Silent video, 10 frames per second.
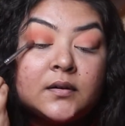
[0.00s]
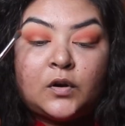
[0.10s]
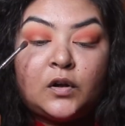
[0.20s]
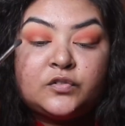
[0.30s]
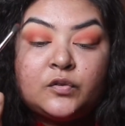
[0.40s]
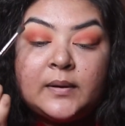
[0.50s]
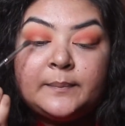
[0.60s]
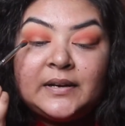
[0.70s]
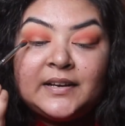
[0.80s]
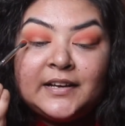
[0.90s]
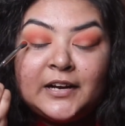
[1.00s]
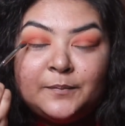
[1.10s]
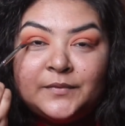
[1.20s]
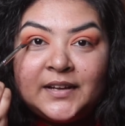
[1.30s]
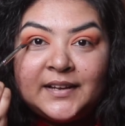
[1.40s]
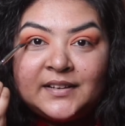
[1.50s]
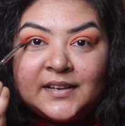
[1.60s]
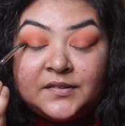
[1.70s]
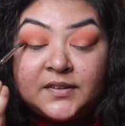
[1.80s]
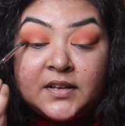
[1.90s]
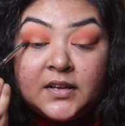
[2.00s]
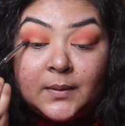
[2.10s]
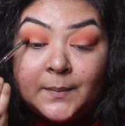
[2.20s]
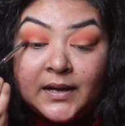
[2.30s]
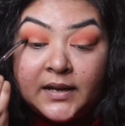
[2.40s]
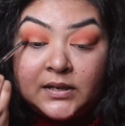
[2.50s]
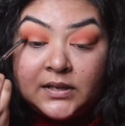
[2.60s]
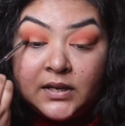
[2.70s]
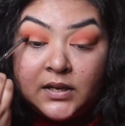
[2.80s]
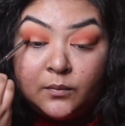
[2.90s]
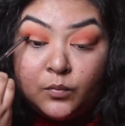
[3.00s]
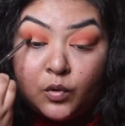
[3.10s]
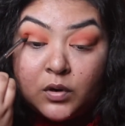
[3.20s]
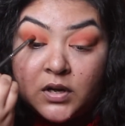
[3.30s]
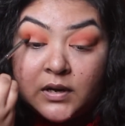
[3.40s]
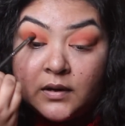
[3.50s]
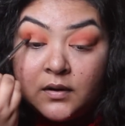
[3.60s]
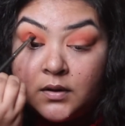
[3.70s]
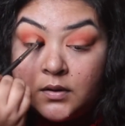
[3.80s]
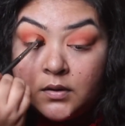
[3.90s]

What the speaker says: Also, I'm building up the intensity by taking more color.